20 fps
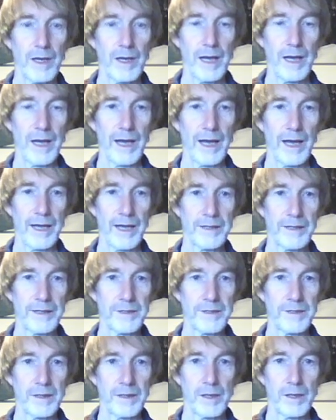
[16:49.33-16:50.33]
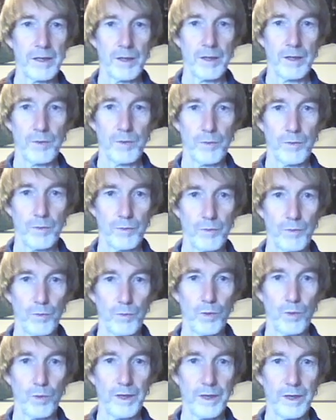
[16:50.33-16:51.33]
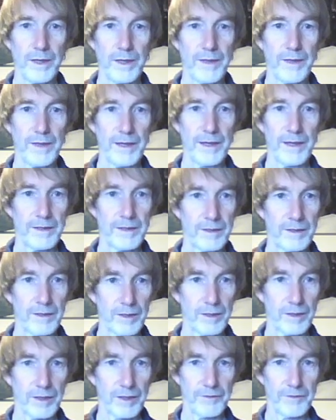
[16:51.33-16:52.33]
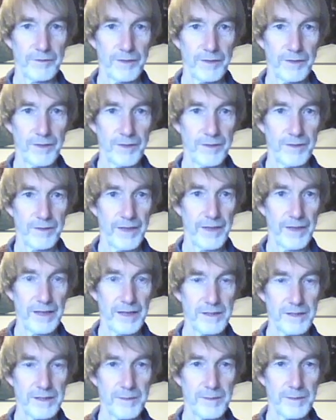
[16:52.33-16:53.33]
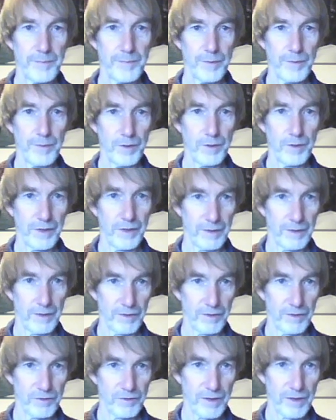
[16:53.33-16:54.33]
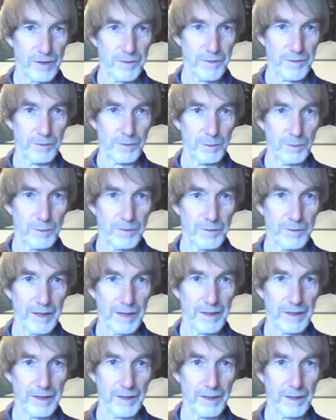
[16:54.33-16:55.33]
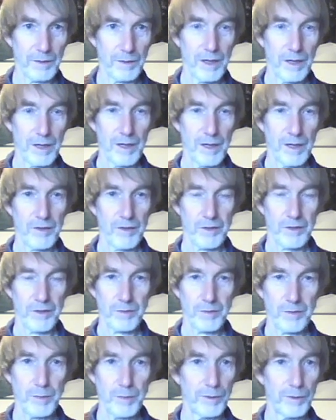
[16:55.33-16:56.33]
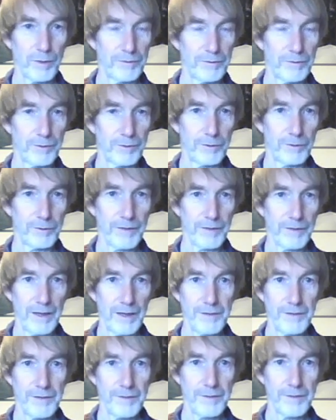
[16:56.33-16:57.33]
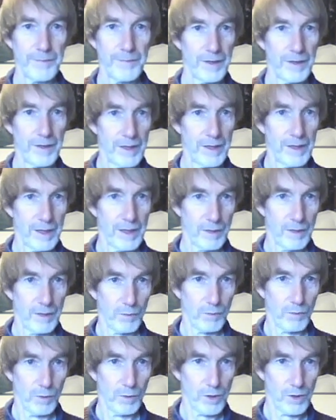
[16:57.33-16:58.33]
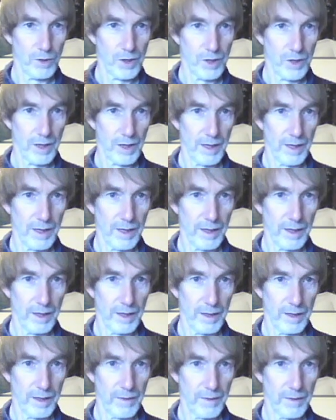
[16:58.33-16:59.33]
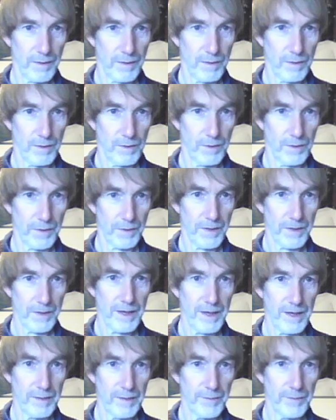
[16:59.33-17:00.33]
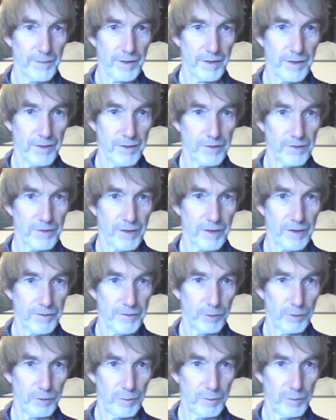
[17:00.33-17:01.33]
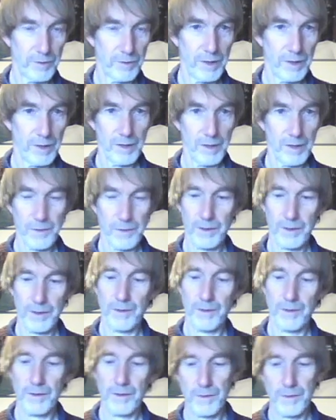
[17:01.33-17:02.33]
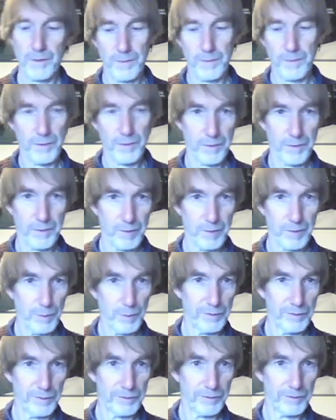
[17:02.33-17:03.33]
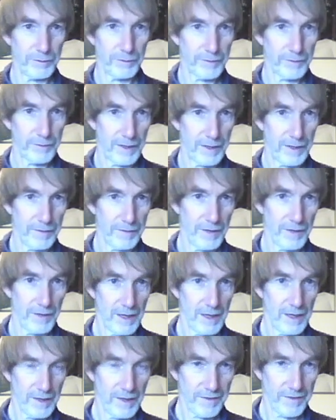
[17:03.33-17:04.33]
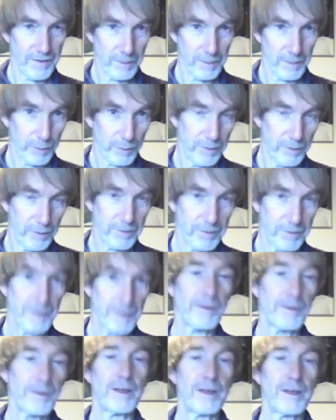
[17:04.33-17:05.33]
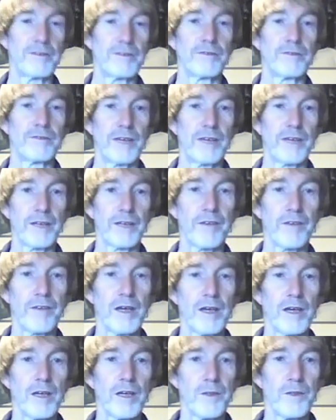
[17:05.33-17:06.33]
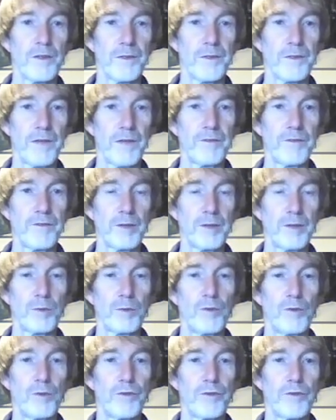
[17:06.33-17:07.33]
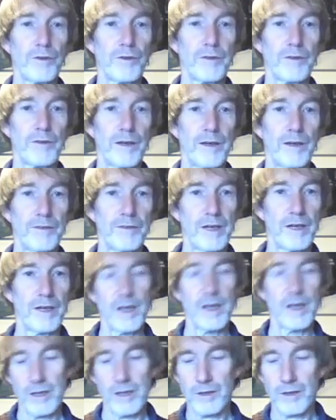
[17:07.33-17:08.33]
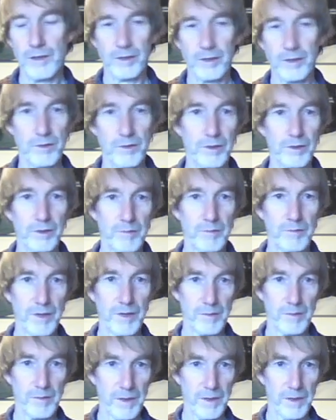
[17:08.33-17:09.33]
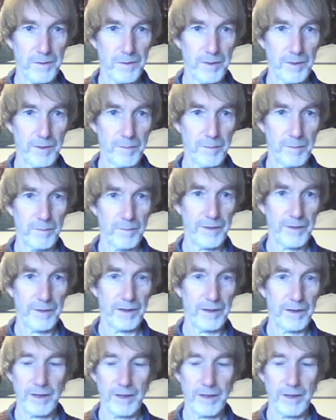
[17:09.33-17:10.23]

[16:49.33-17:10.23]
And we then converted that using this transform value 3.45, which is just here. These are the transformed sizes: 3.45, 10.35 in fact, 17.25. You can read the rest of them down here.